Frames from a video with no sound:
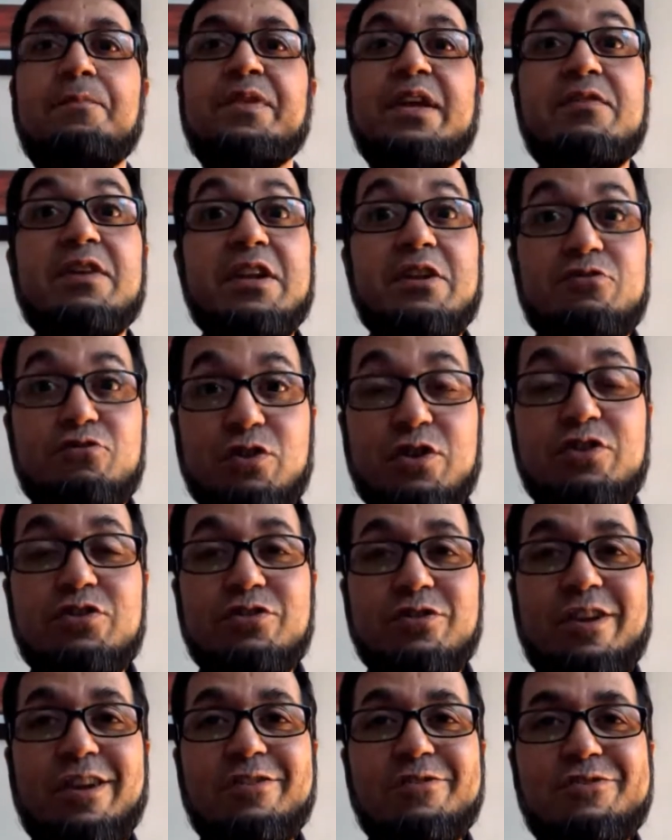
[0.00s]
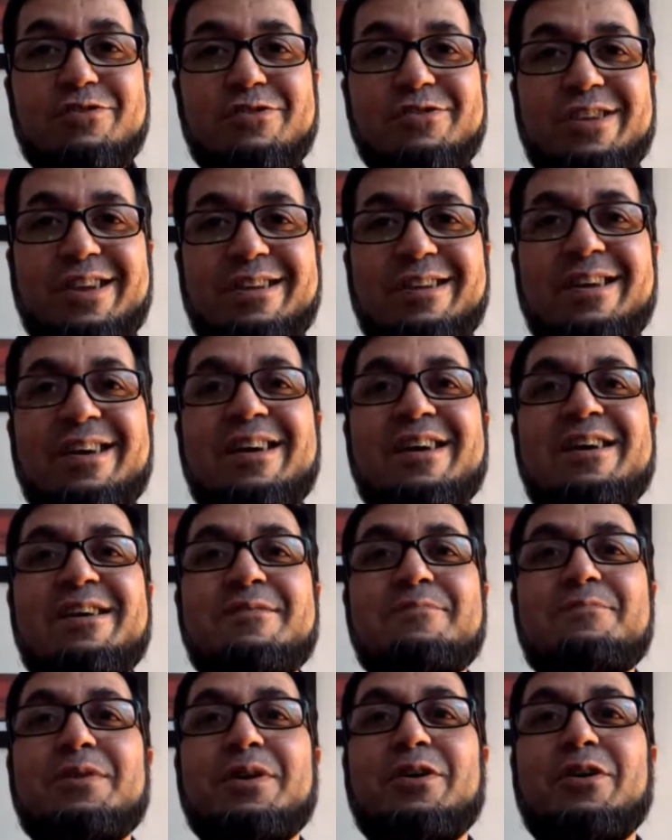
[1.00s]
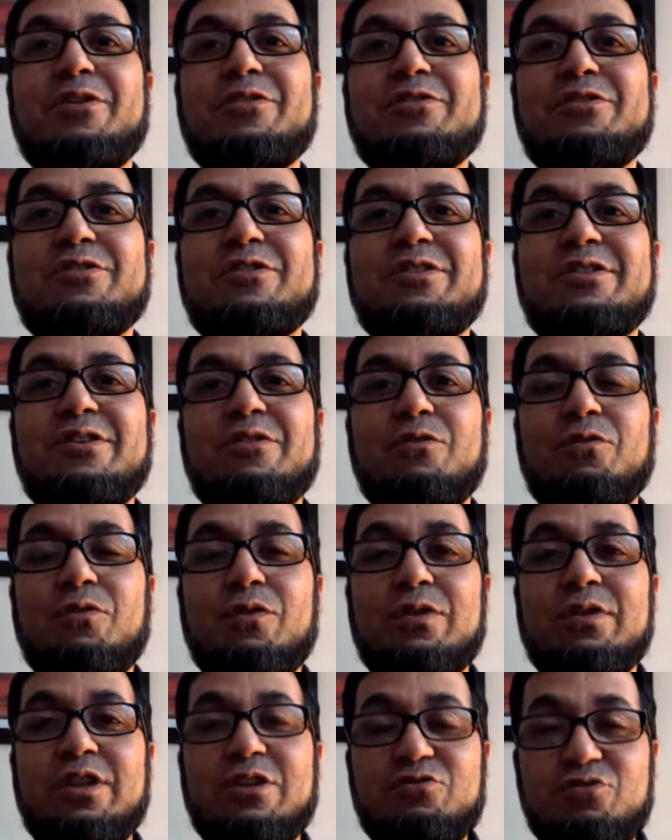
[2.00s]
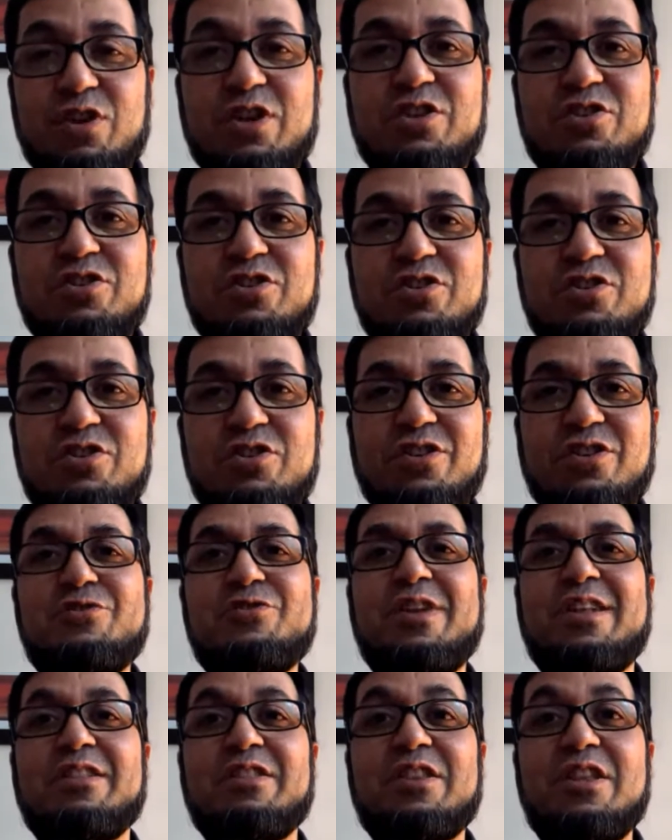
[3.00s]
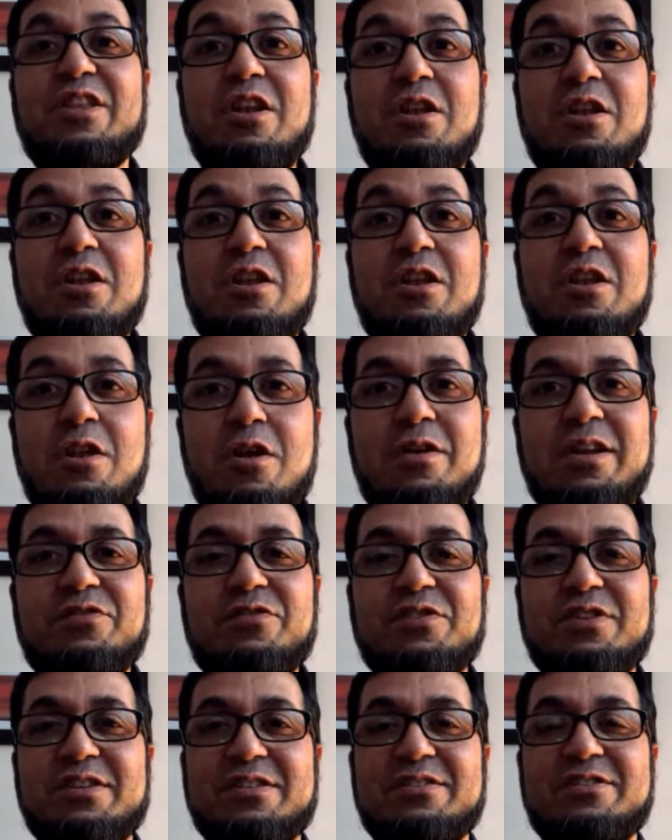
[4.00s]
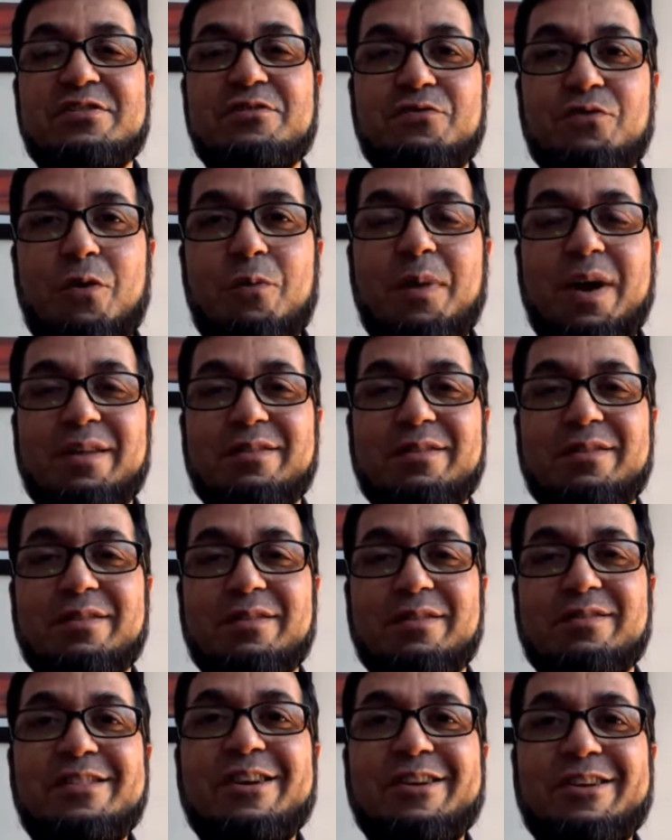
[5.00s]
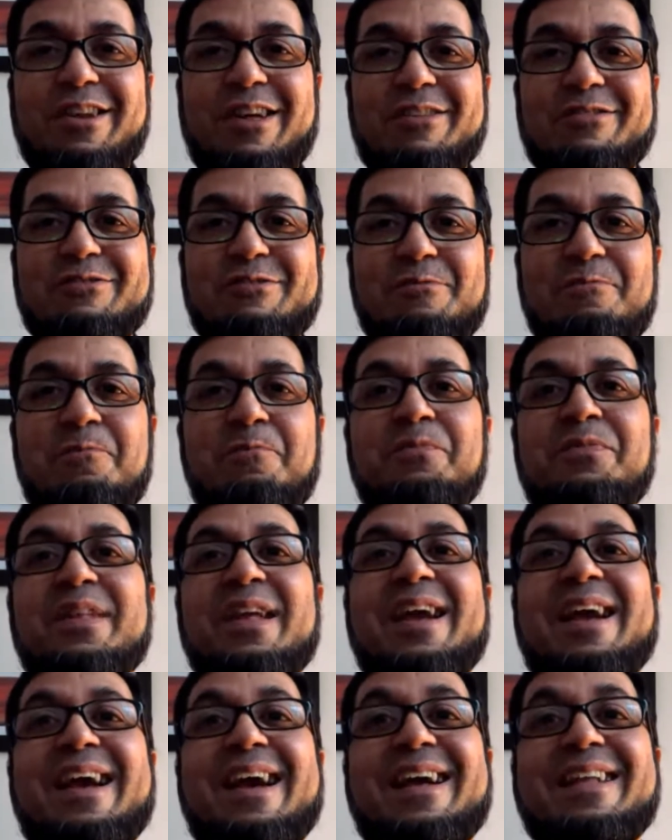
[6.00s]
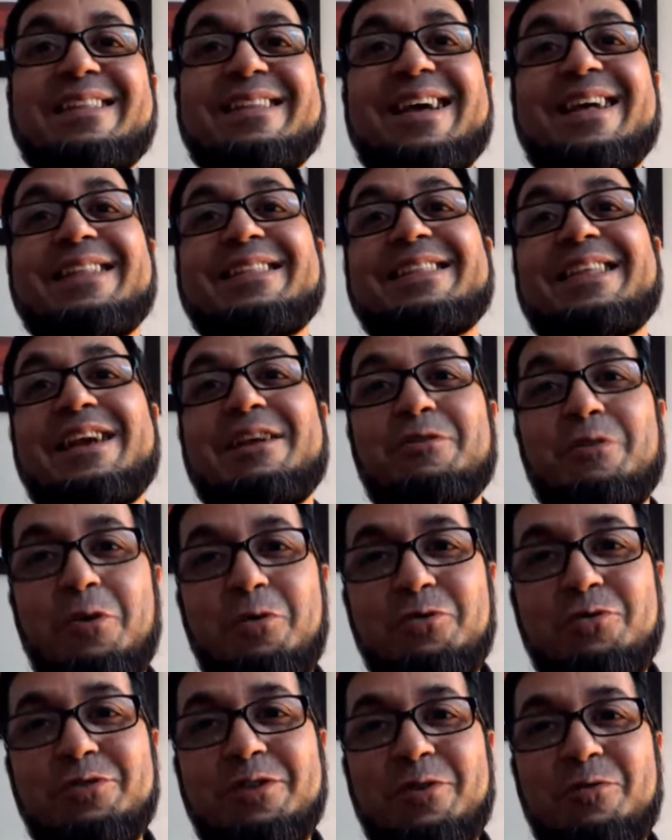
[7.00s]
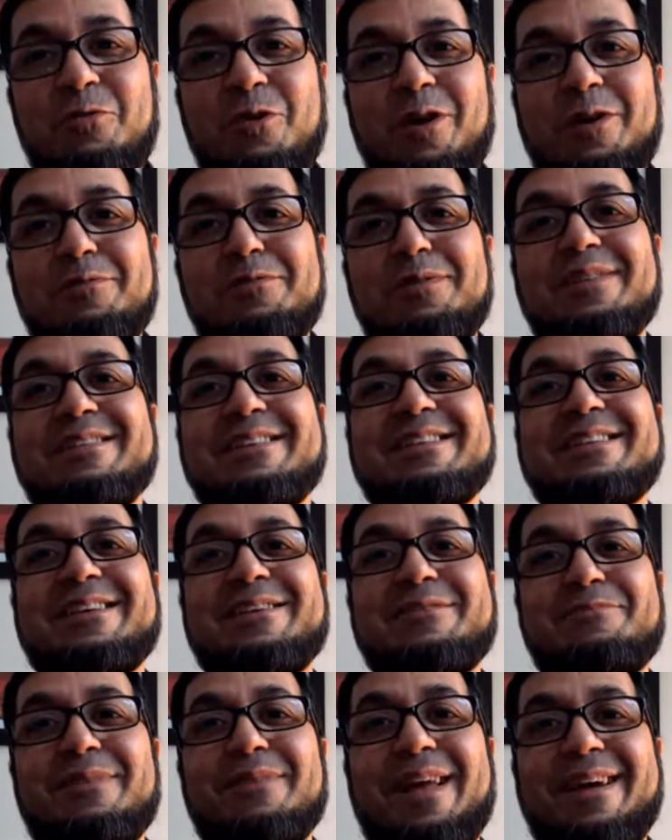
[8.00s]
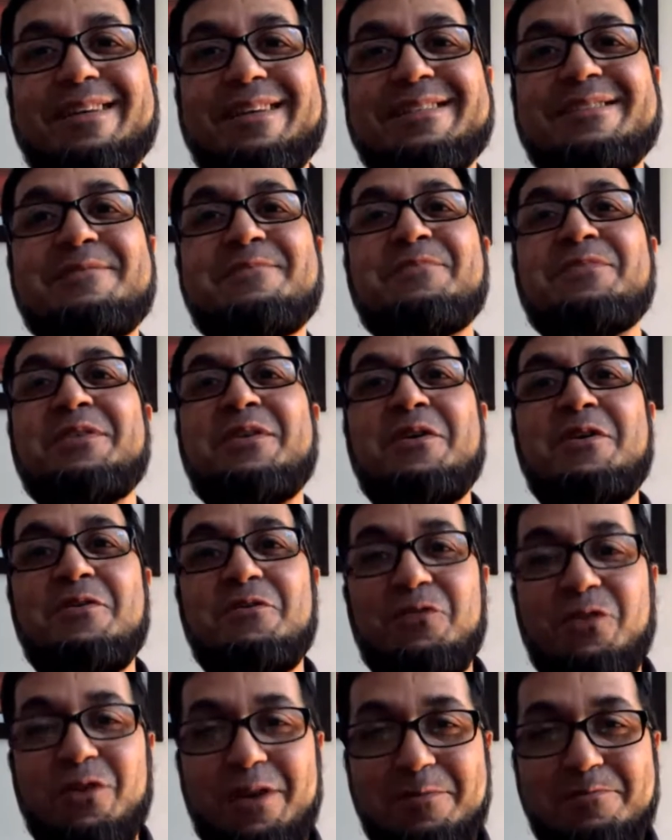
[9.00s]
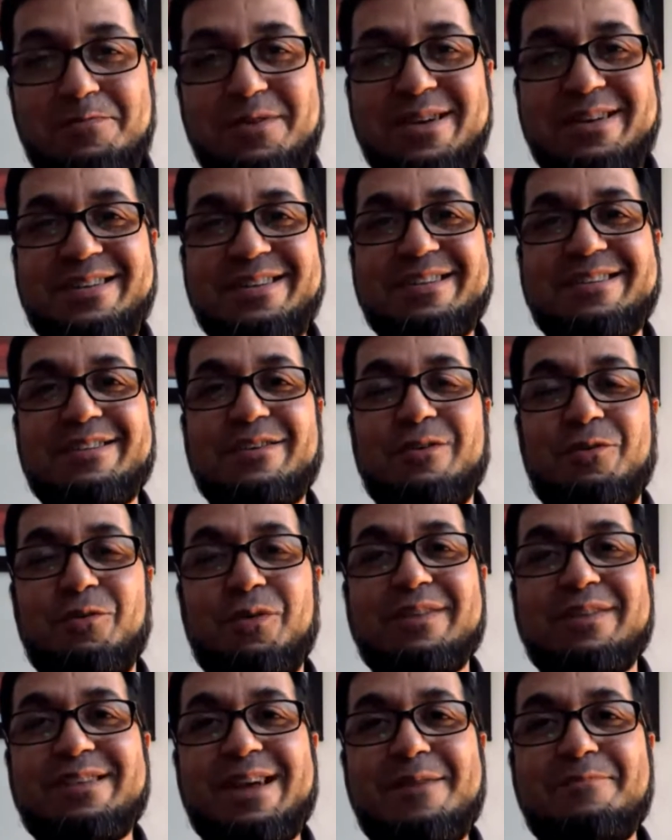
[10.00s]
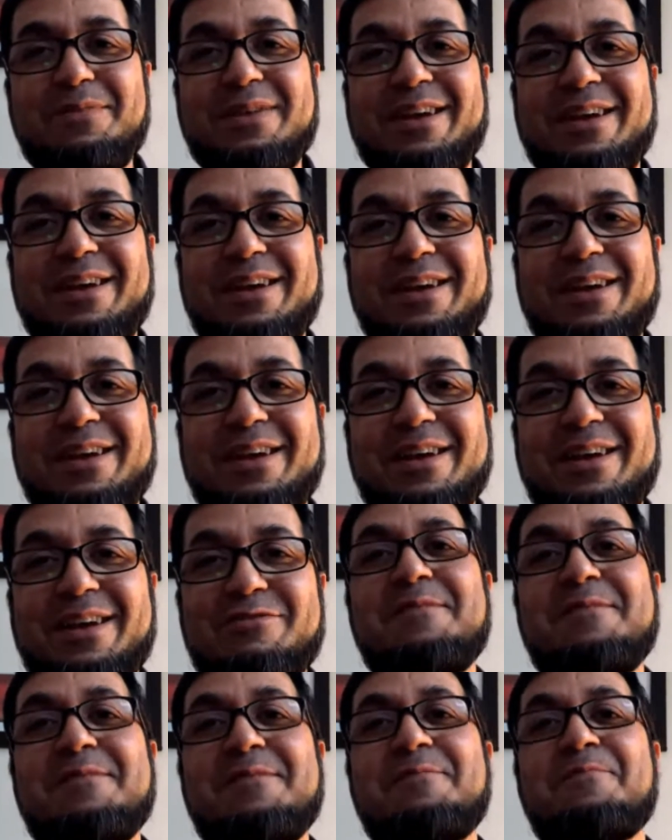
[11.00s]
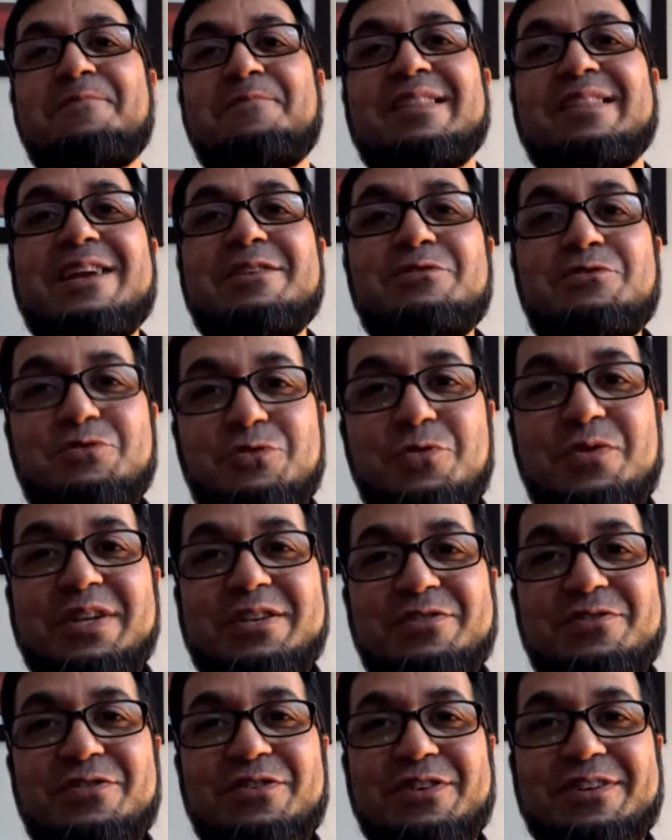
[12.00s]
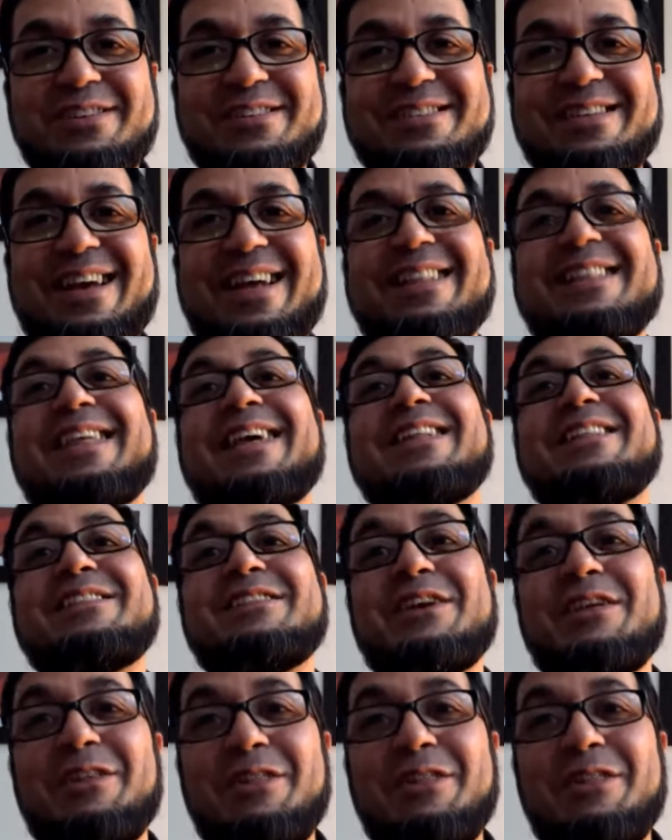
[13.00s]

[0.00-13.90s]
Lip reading: even a traditional student, because the traditional student, they learn it first from us in the classroom, and then they go to the workplace and they apply it. For an apprentice, what happened actually, they do it first and then they